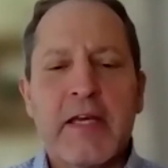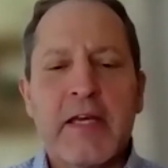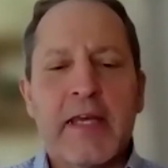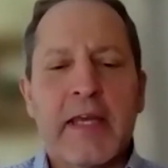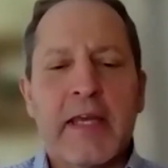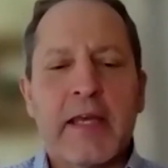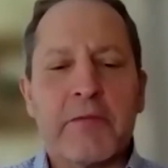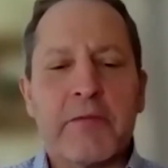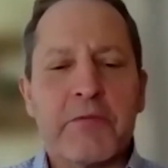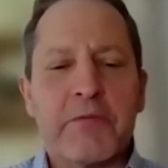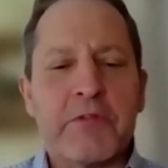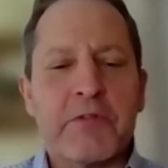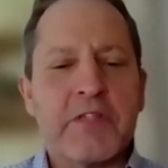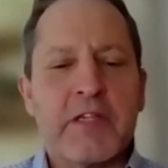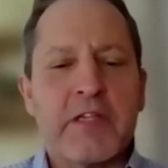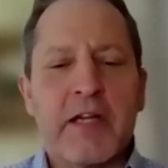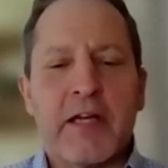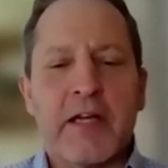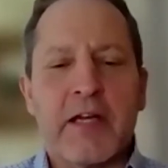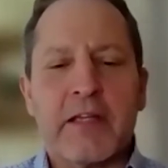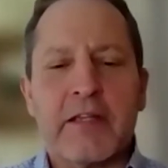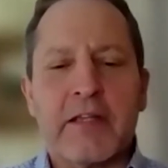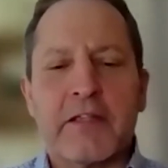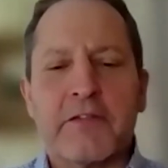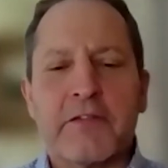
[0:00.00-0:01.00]
It would sit
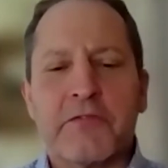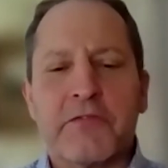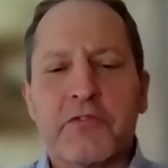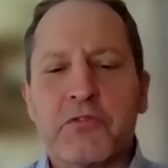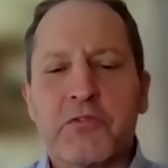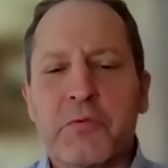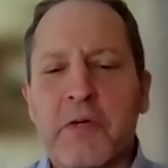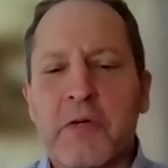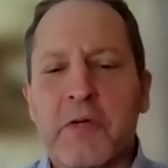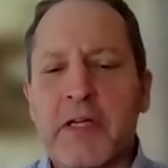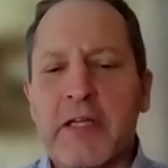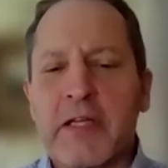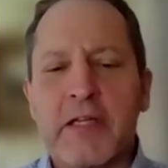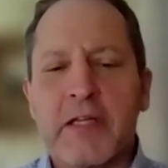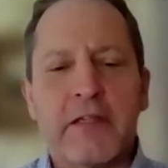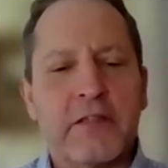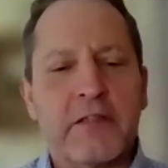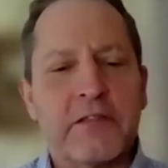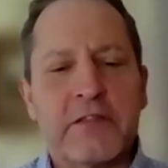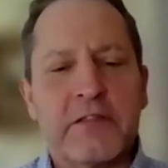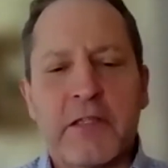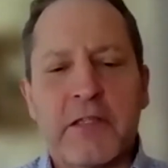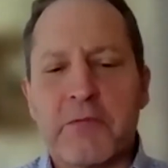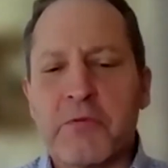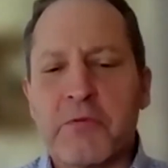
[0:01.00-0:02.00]
out there for 20
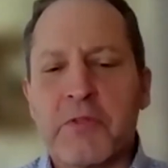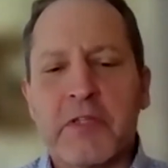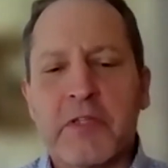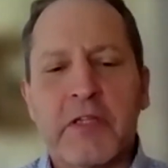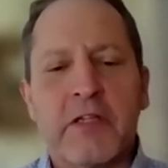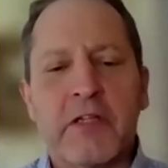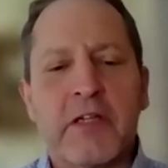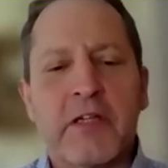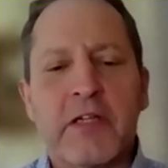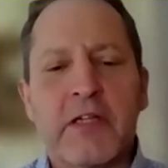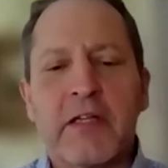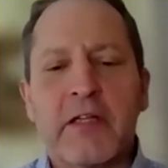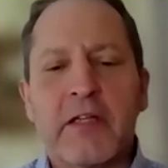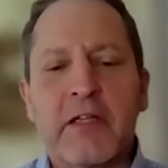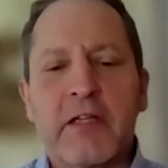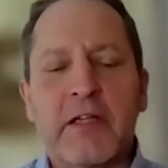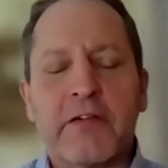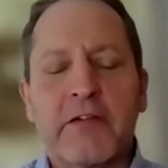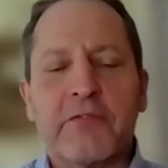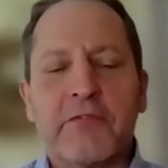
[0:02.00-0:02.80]
years. They wouldn't hear